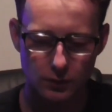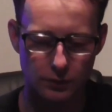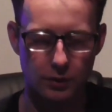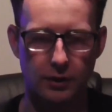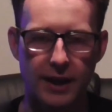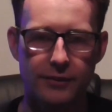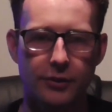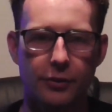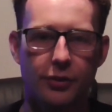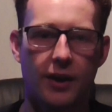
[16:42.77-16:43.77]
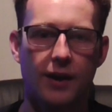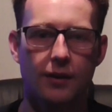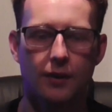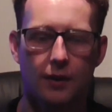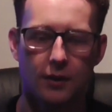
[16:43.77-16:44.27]
their legs are
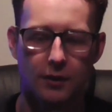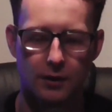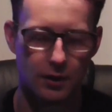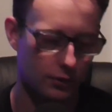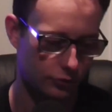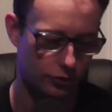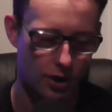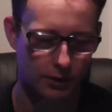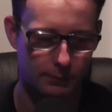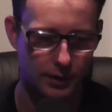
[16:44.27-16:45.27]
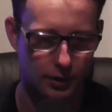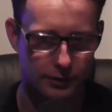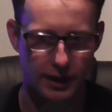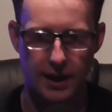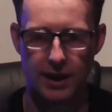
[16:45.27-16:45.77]
thick, strong
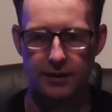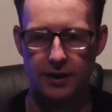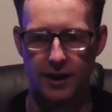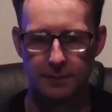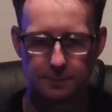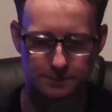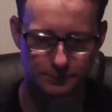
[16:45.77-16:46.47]
build, and,